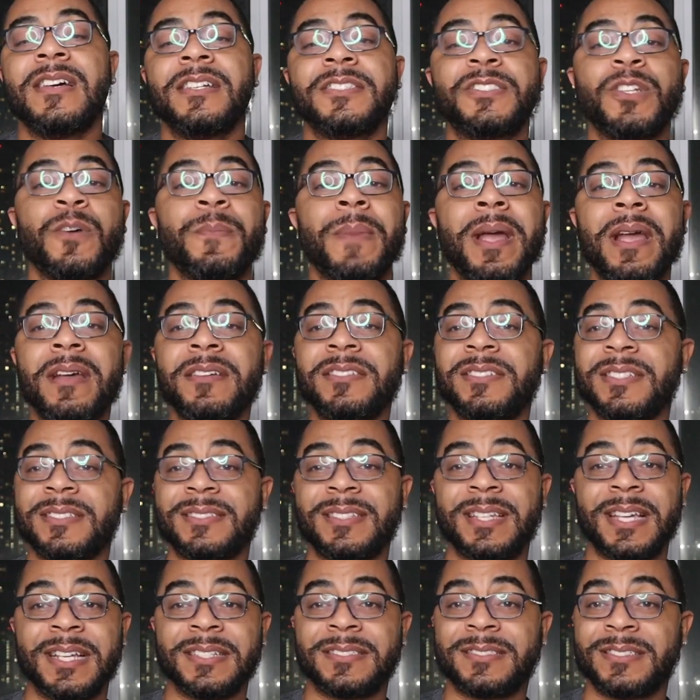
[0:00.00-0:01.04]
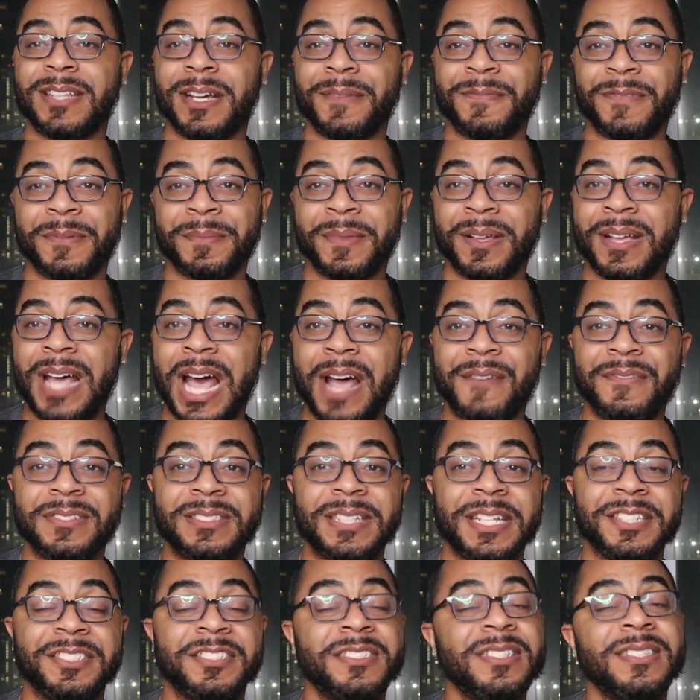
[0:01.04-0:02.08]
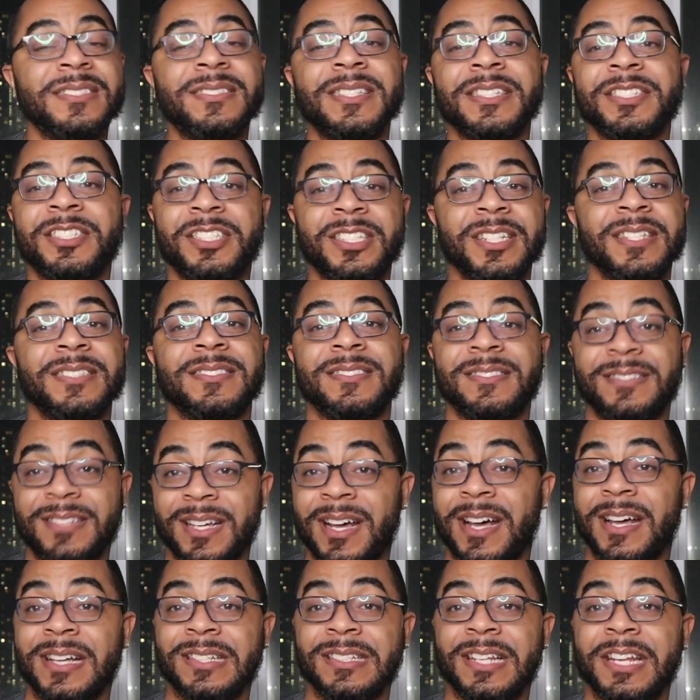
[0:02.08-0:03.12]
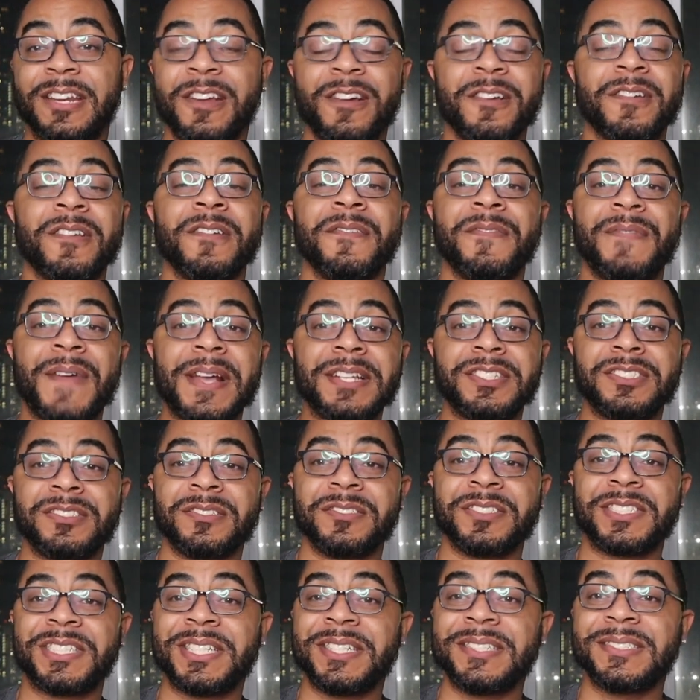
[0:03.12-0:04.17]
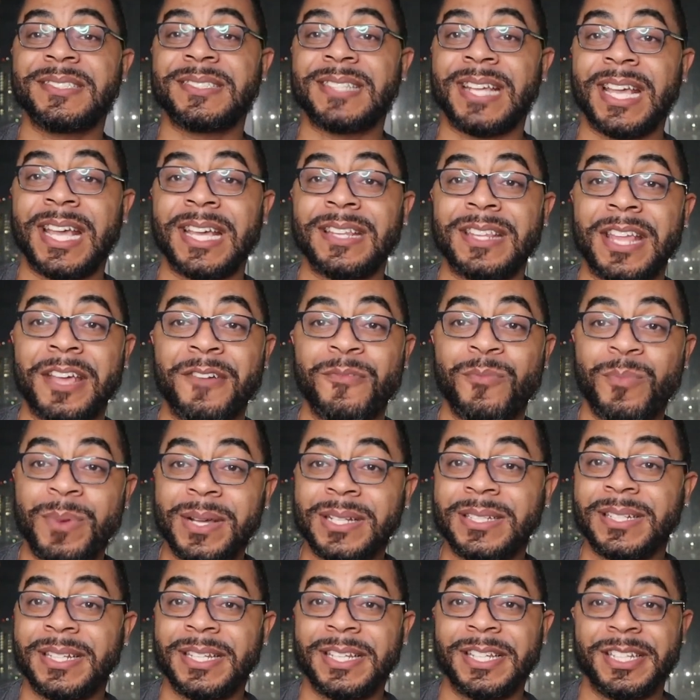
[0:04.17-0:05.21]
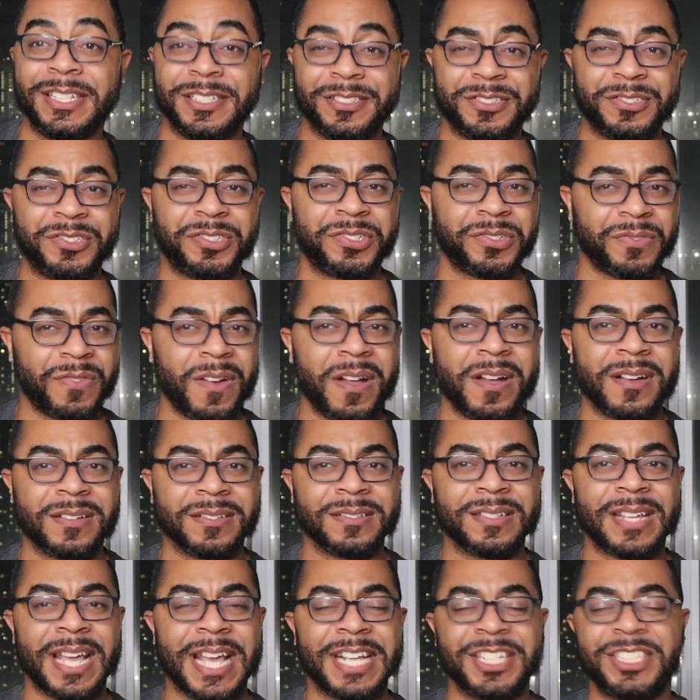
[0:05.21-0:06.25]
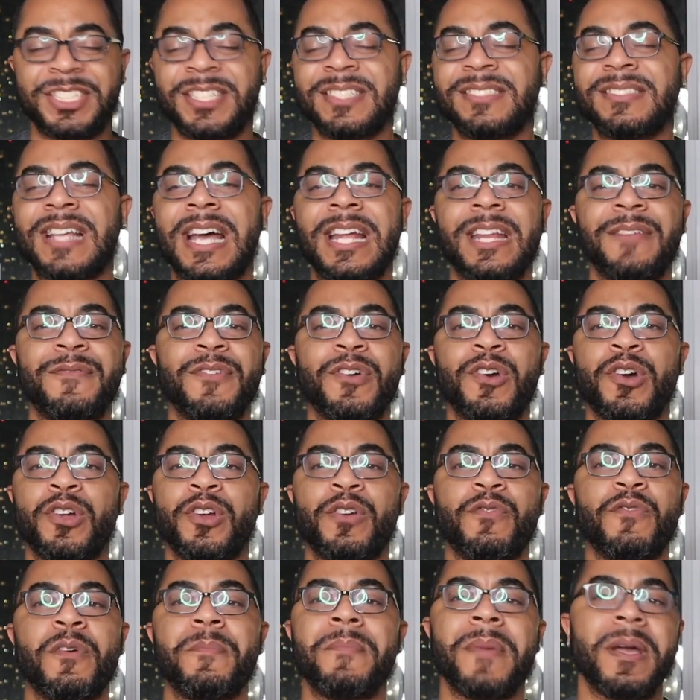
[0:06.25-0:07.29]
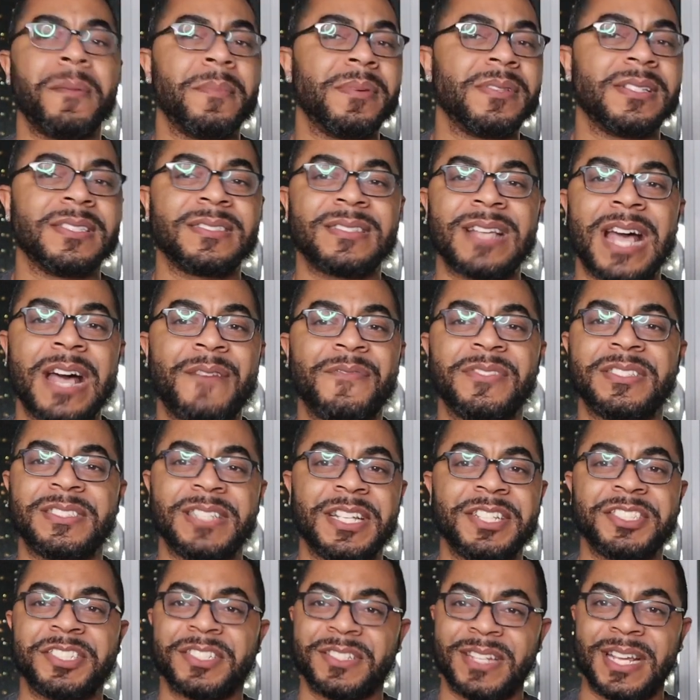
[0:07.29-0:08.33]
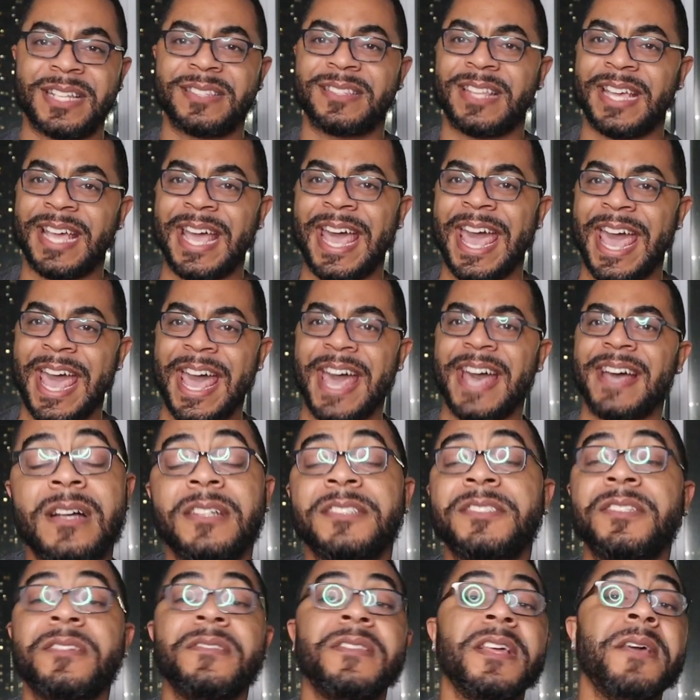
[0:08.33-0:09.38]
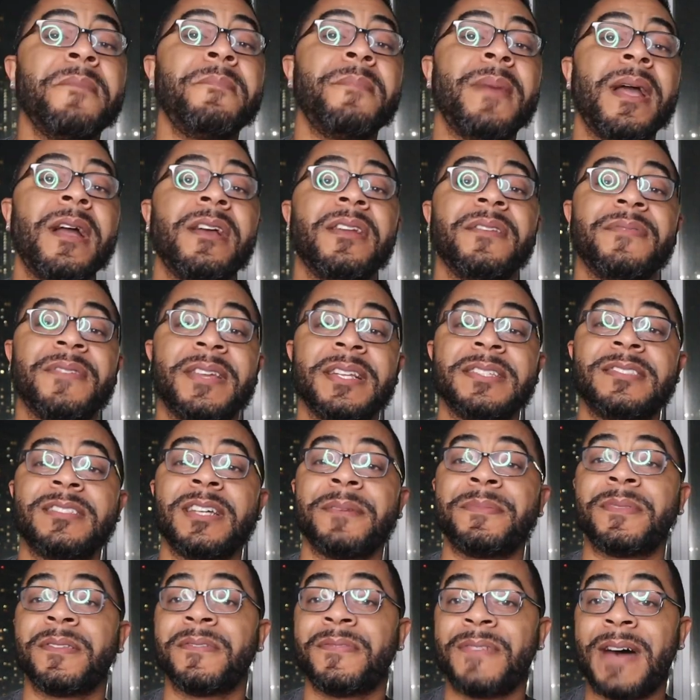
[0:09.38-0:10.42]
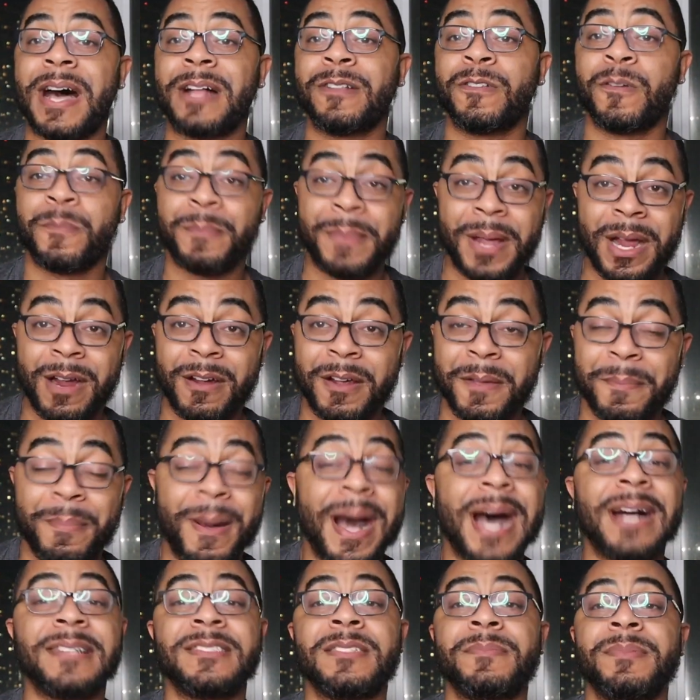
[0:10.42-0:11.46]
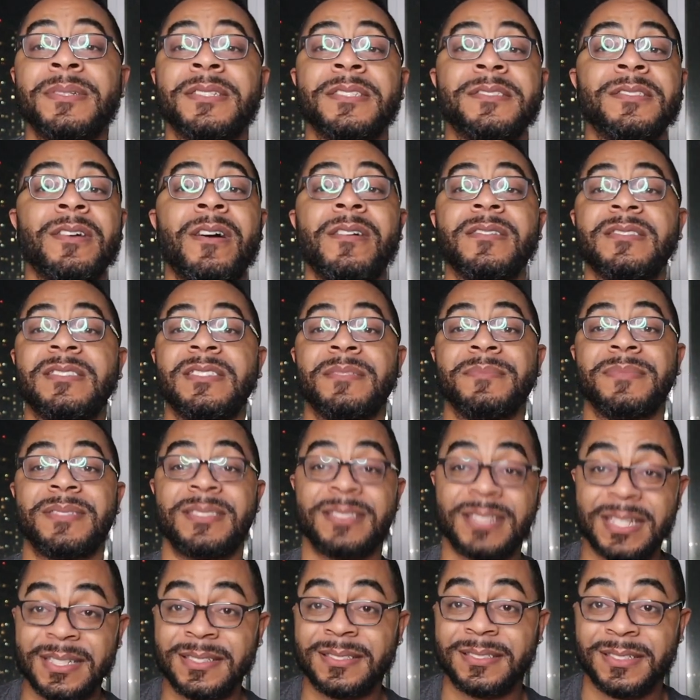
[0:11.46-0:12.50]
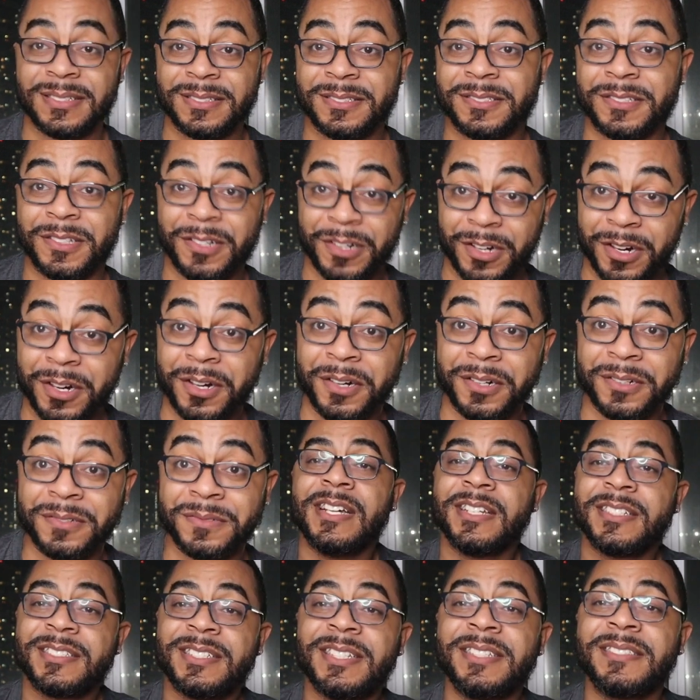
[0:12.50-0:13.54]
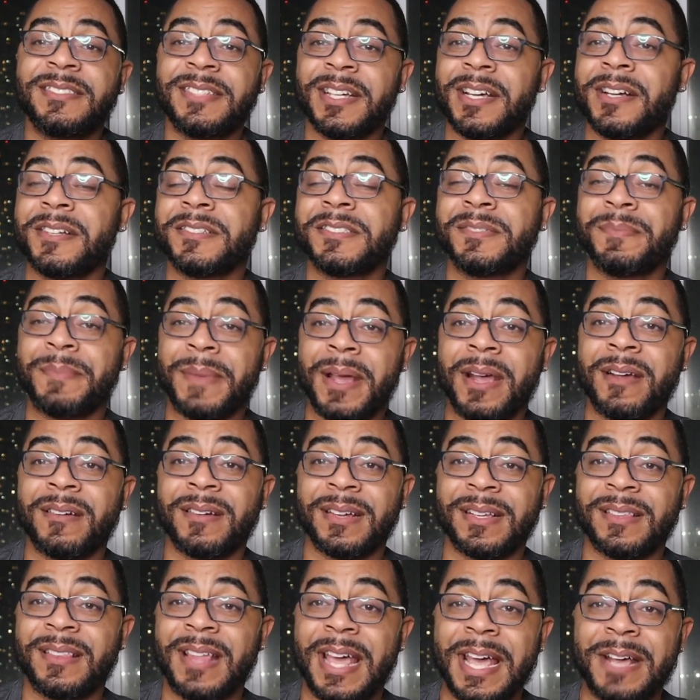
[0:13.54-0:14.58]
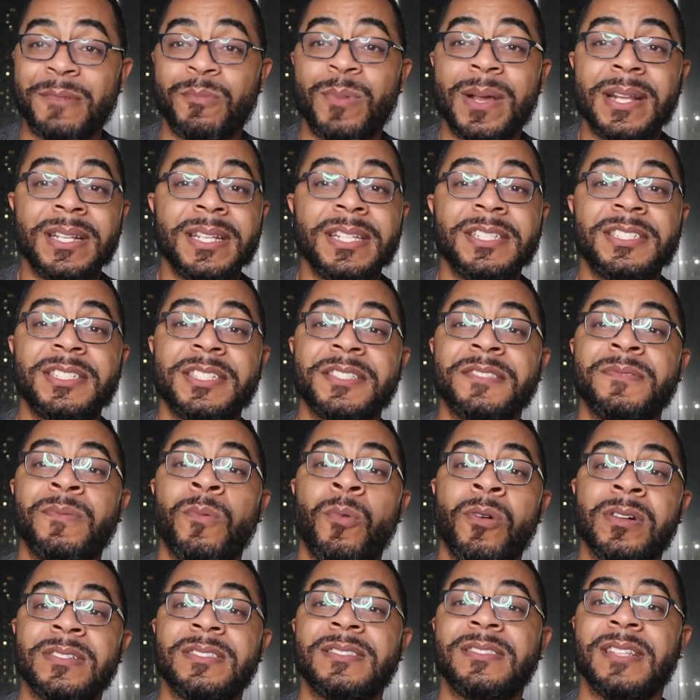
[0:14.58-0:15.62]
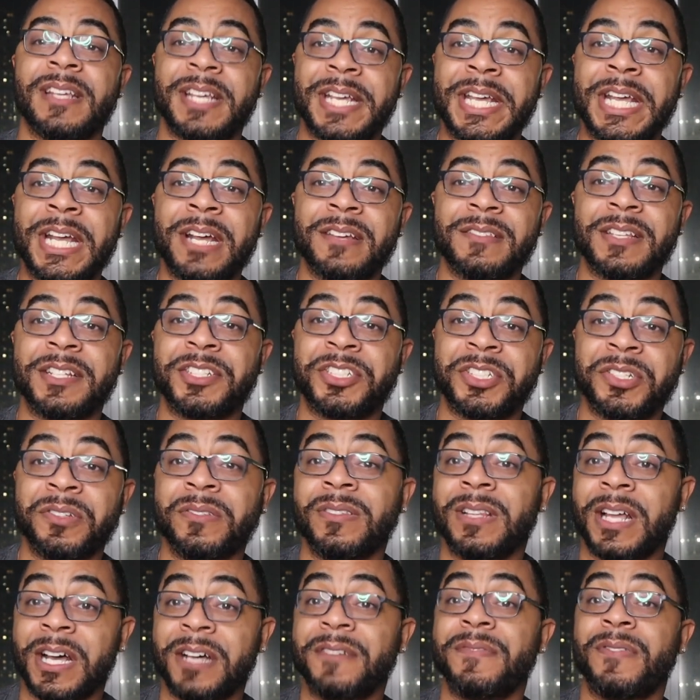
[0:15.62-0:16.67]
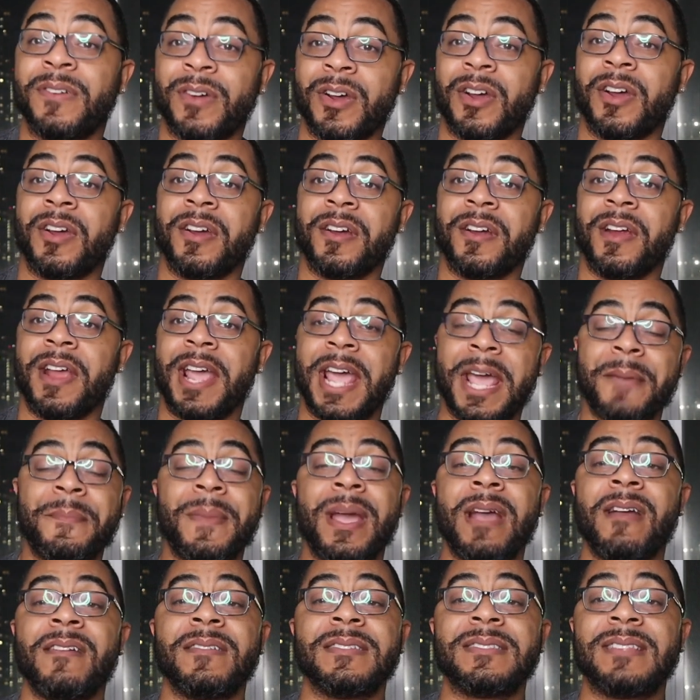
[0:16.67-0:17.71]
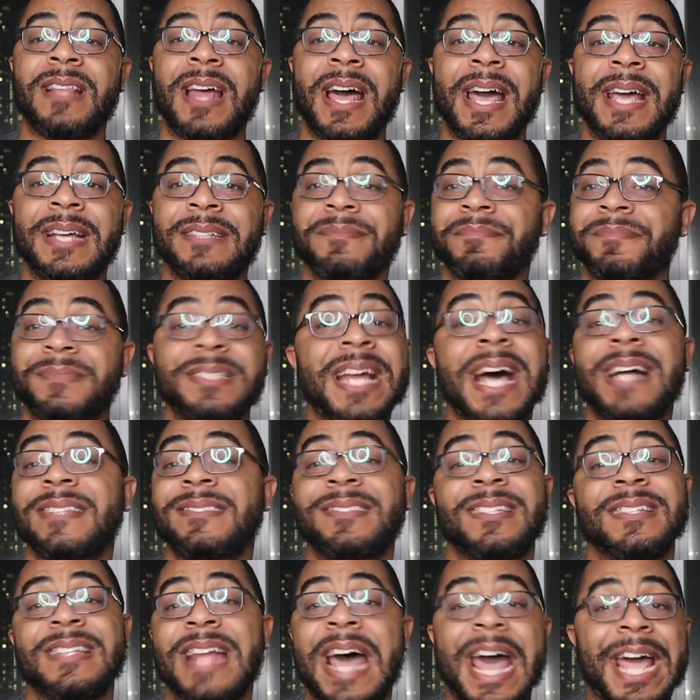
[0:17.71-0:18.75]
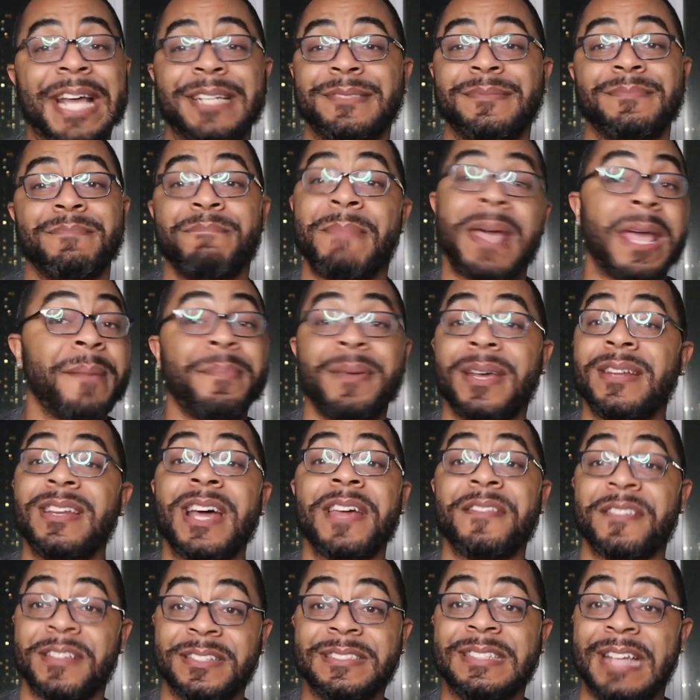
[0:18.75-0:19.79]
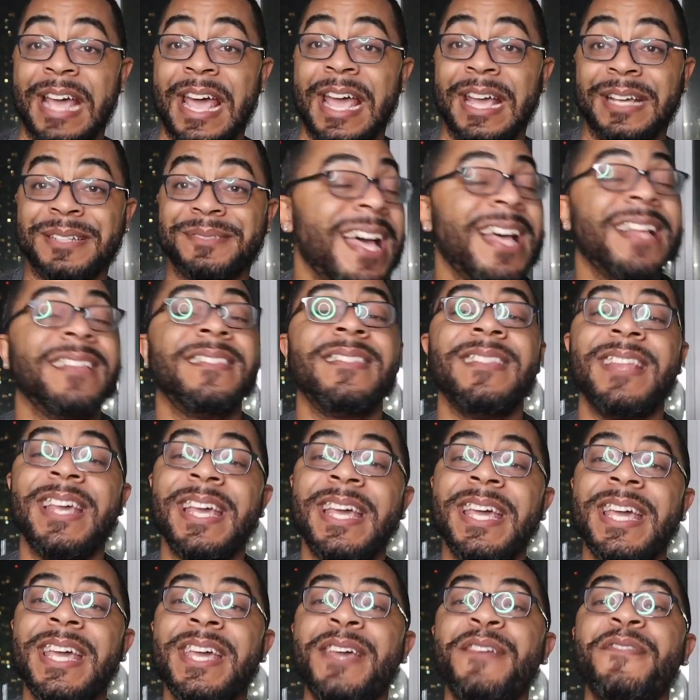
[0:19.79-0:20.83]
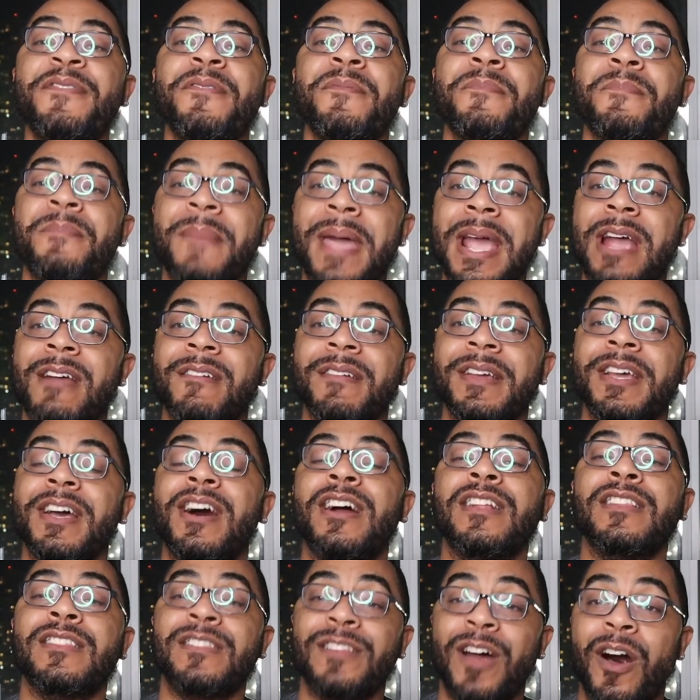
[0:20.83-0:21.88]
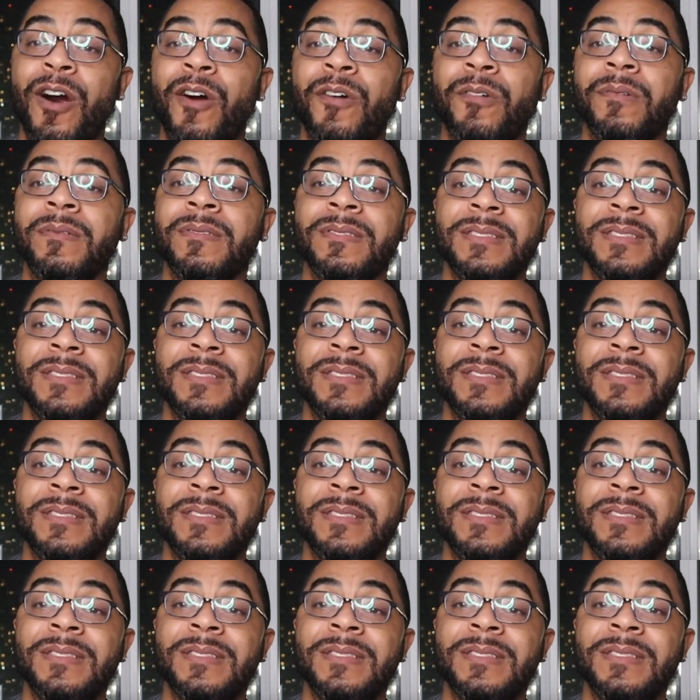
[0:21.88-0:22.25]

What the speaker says: So Mary just gets up from the conversation. She says she's done. In her confessional, she's saying that Whitney is drunk and she's not even going to remember this conversation that they had. So then Meredith gets up to follow Mary, possibly to talk some sense into her. She tells Mary that Whitney just wants to hear that you love her. And Mary's like, "Not tonight. Maybe another day." Leave Mary alone.